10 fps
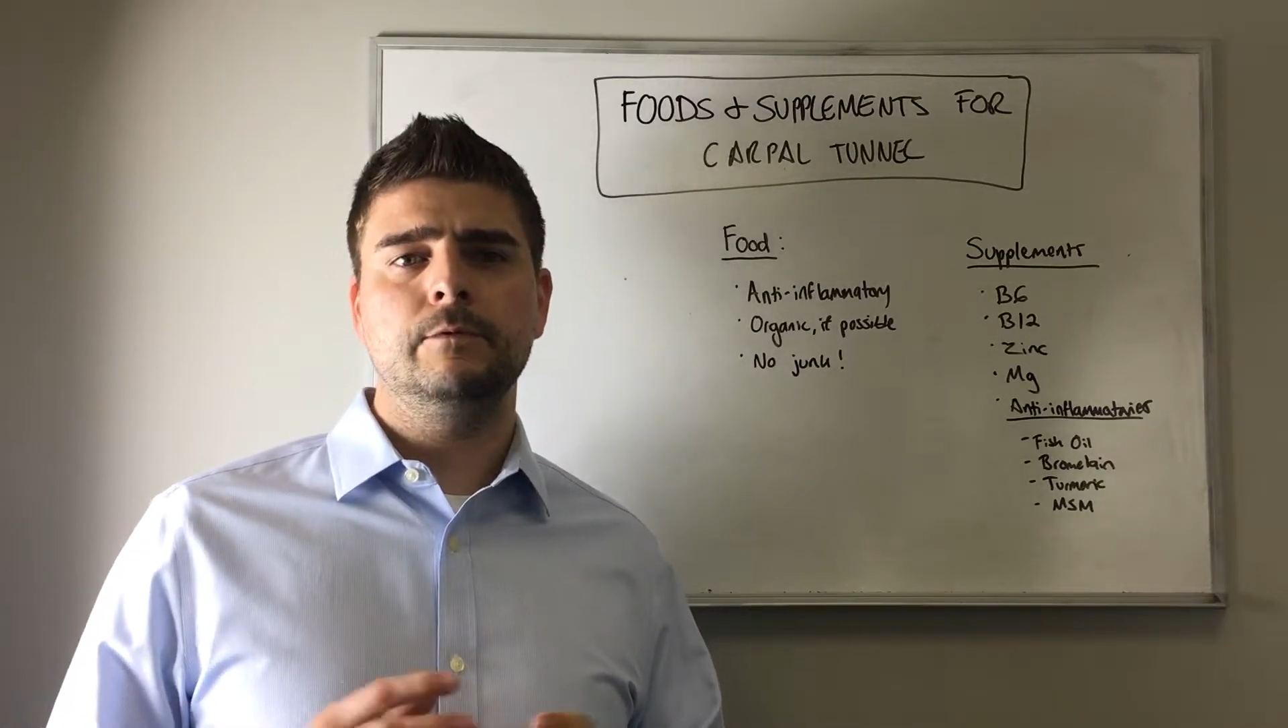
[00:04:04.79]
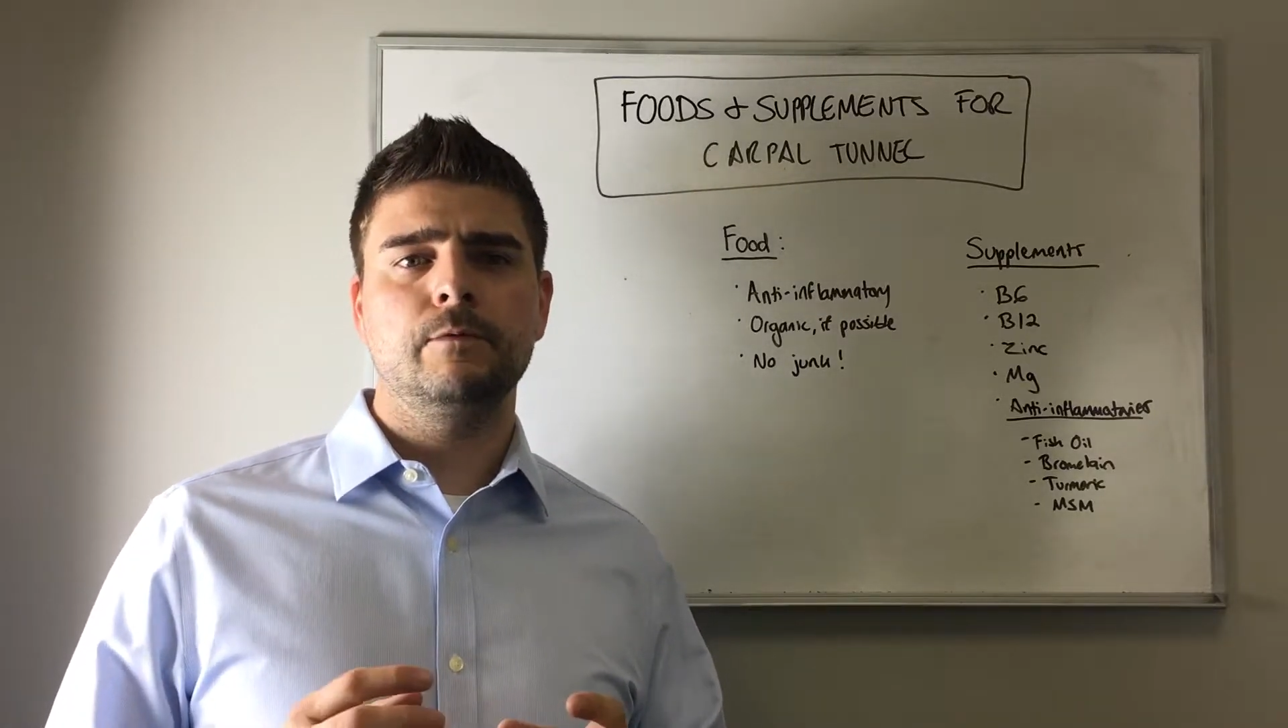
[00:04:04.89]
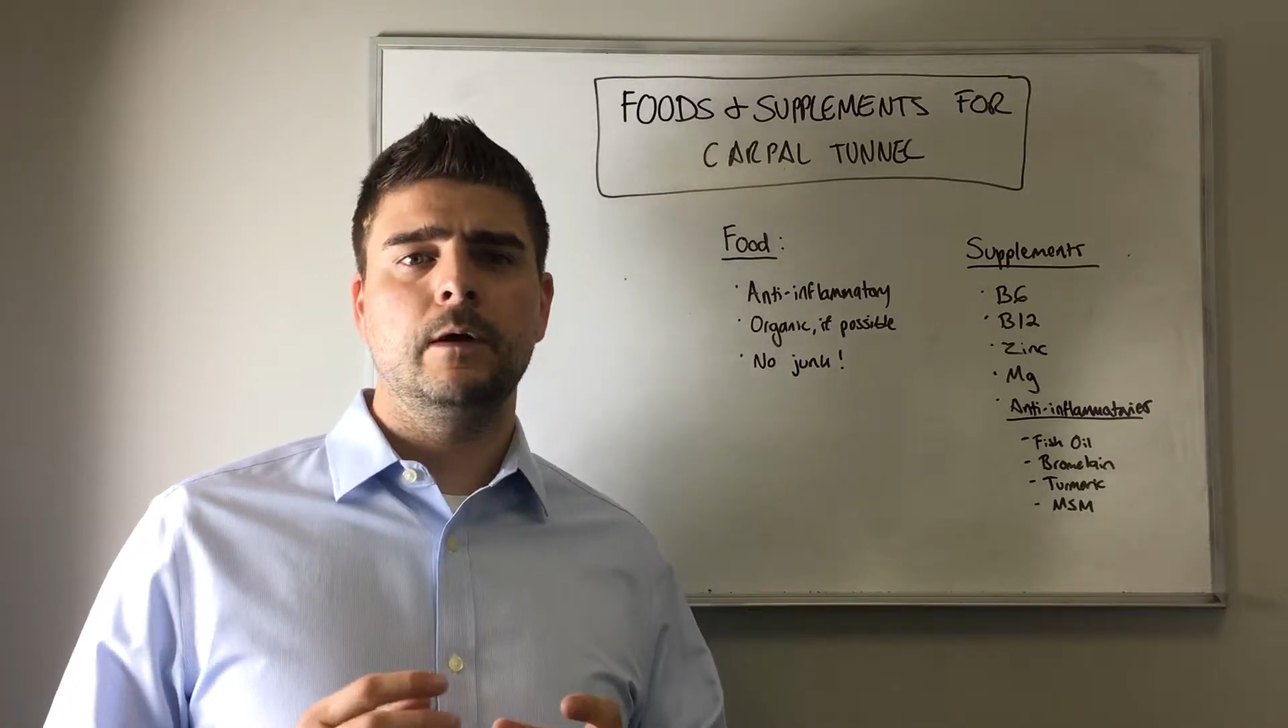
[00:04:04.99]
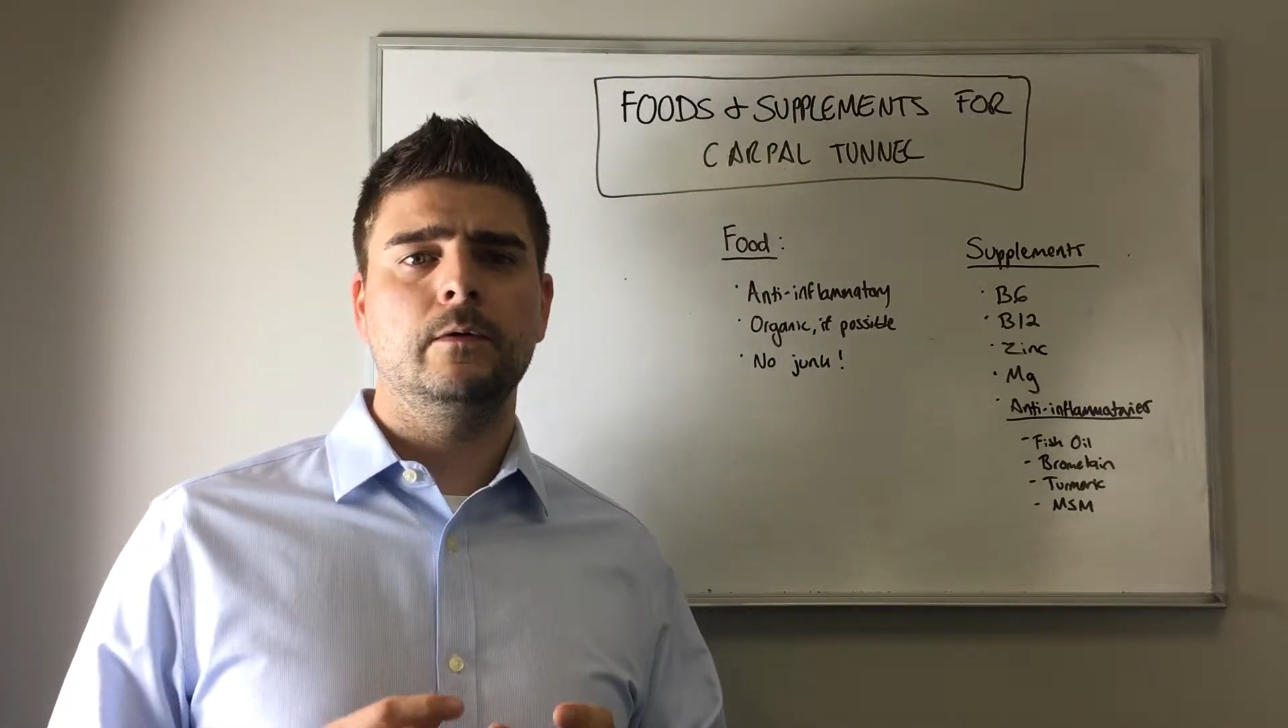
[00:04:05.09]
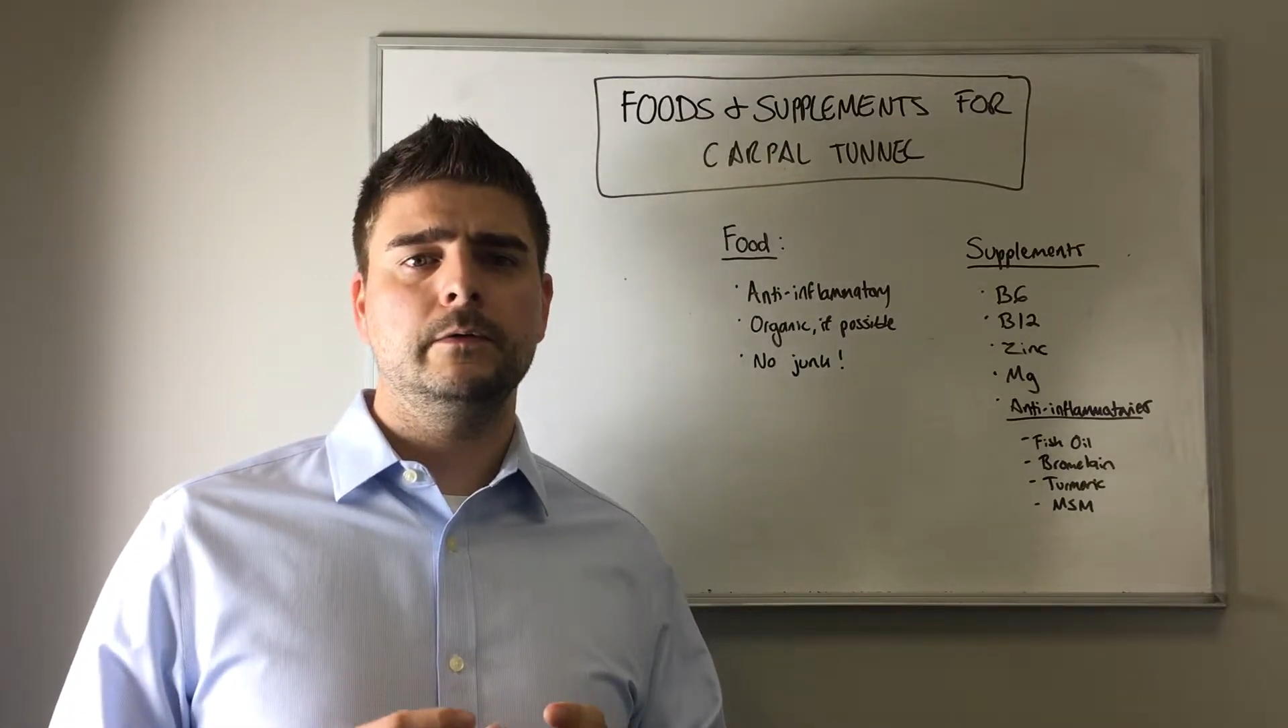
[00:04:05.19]

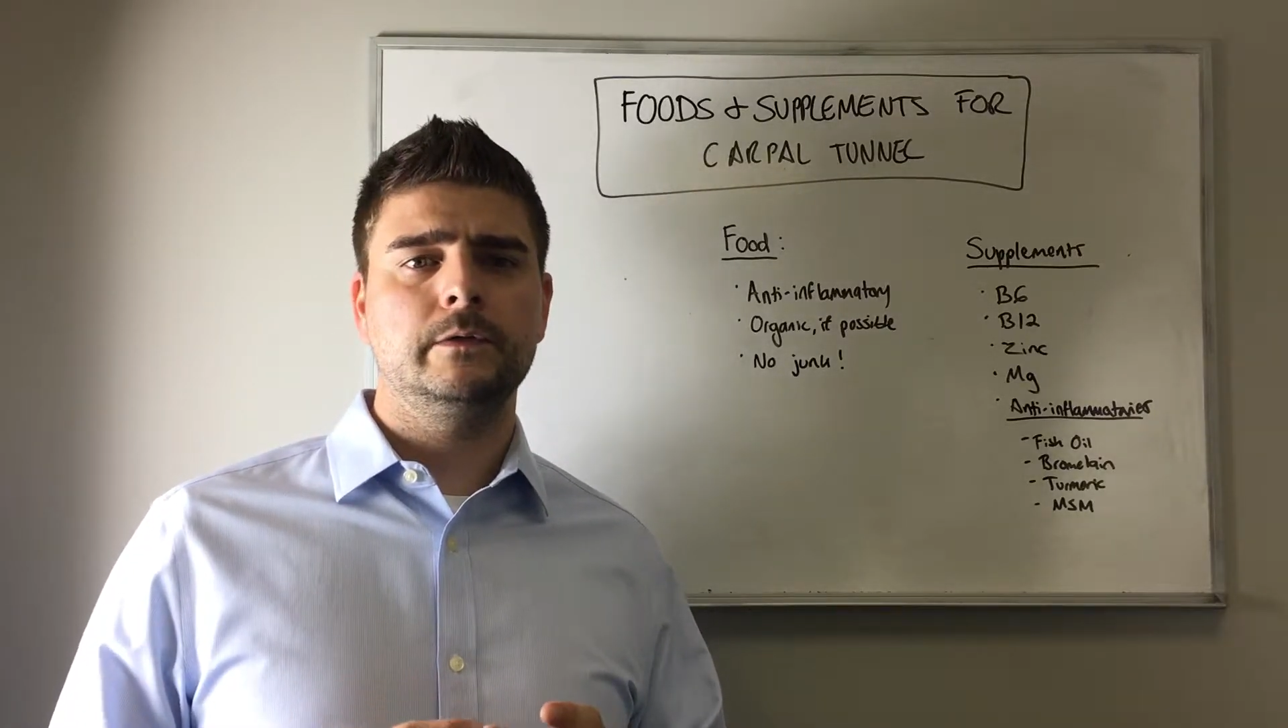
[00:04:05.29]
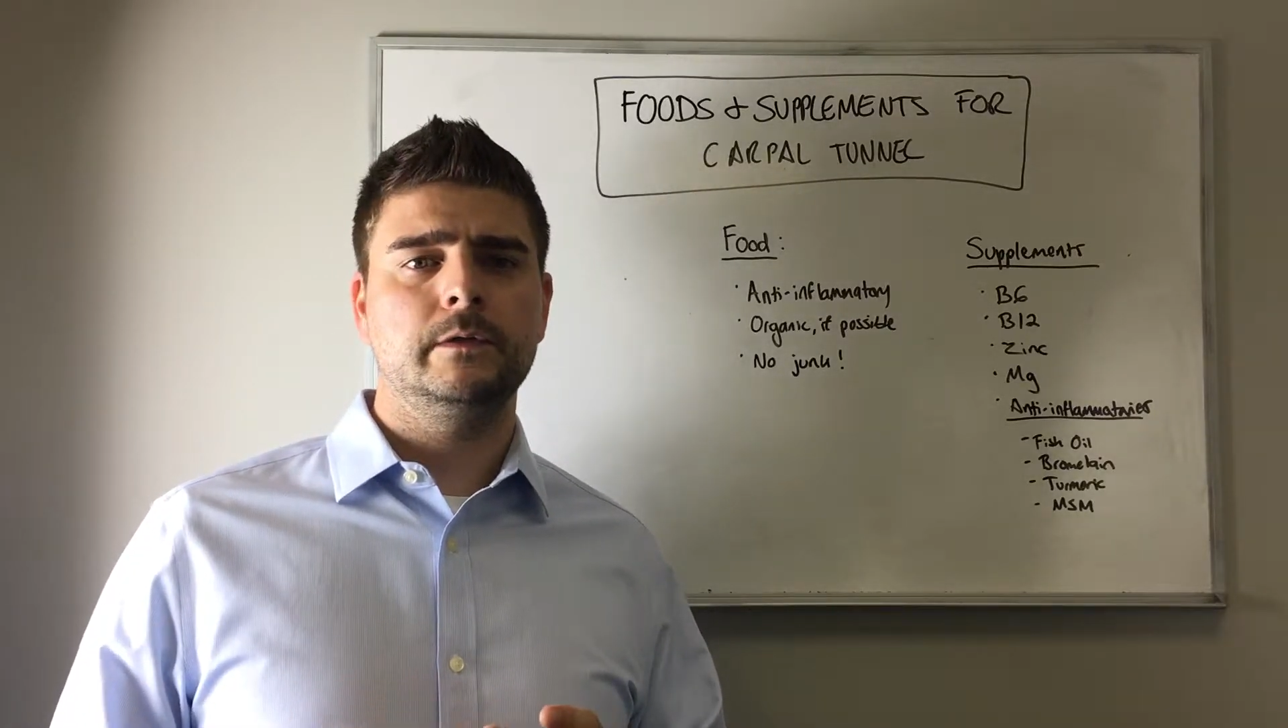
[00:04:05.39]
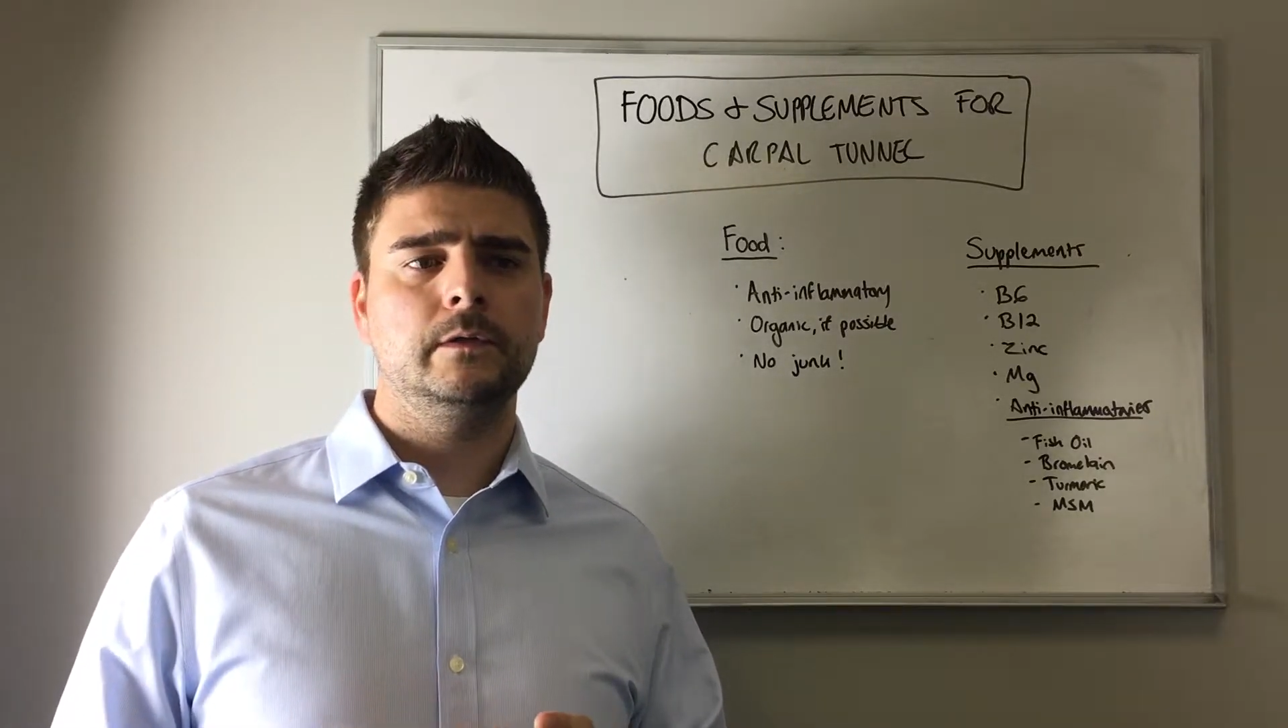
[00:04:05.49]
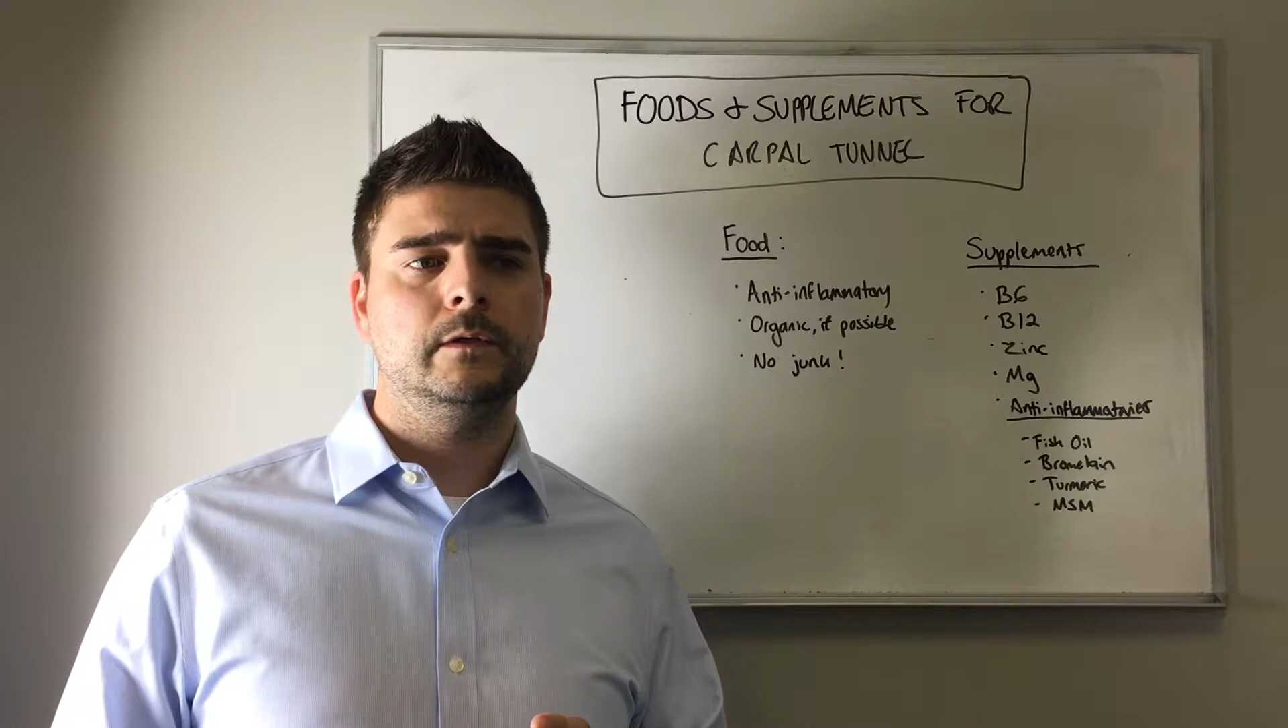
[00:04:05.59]
wrote